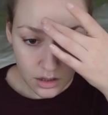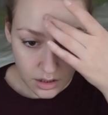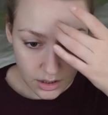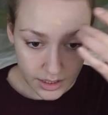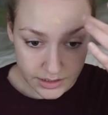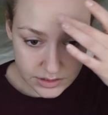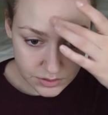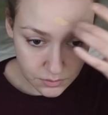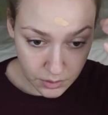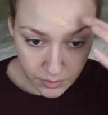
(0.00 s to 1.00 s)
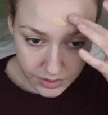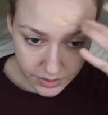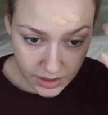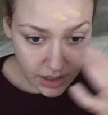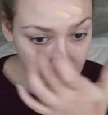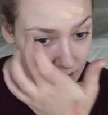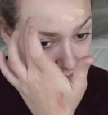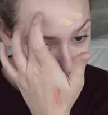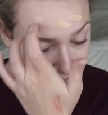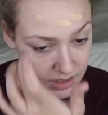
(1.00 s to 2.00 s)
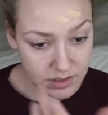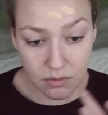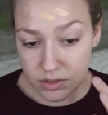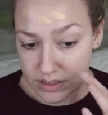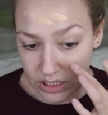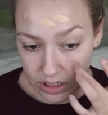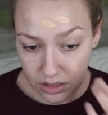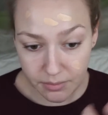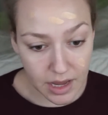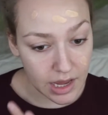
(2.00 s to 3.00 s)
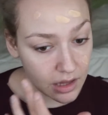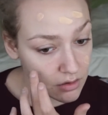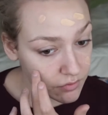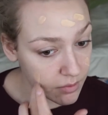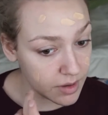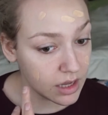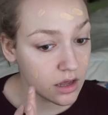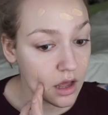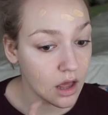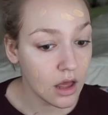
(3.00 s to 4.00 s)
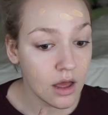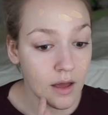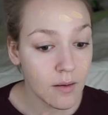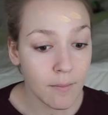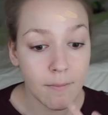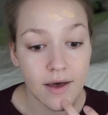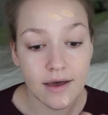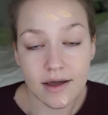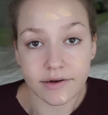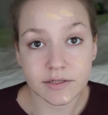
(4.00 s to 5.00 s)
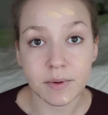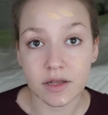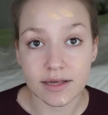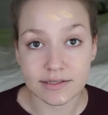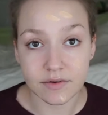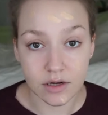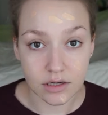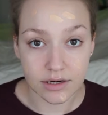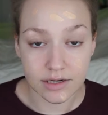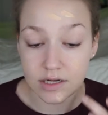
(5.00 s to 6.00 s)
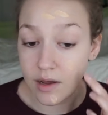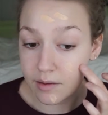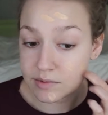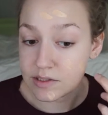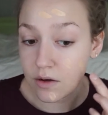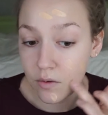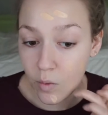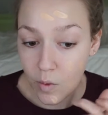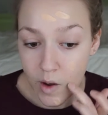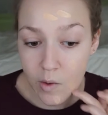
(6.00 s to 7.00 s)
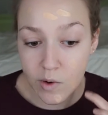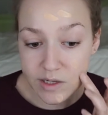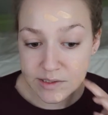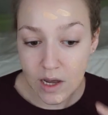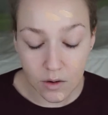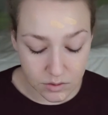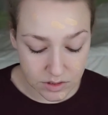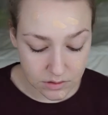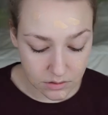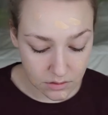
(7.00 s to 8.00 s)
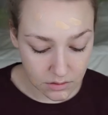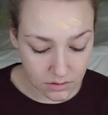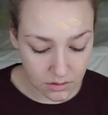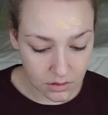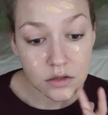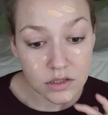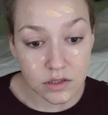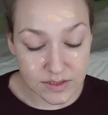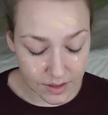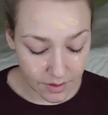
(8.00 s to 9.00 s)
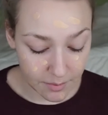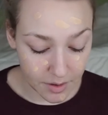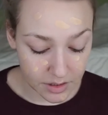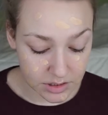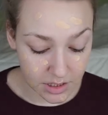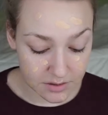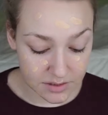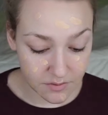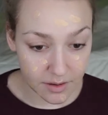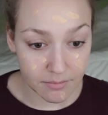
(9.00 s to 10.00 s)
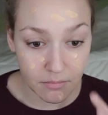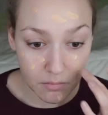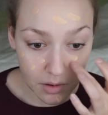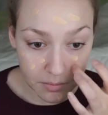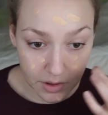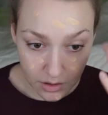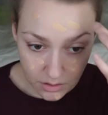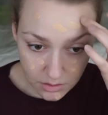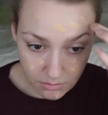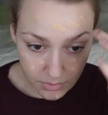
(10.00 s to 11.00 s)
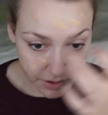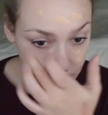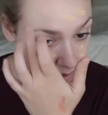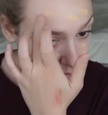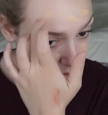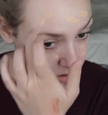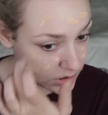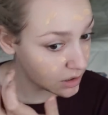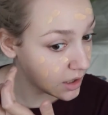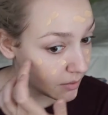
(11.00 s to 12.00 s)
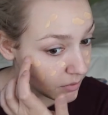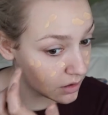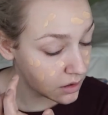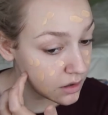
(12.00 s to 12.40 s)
in case you were wondering. The shade is almost a little bit yellow for me, but I just put less of it on at a time, so it works out. So I apologize if I appear moderately orange on camera.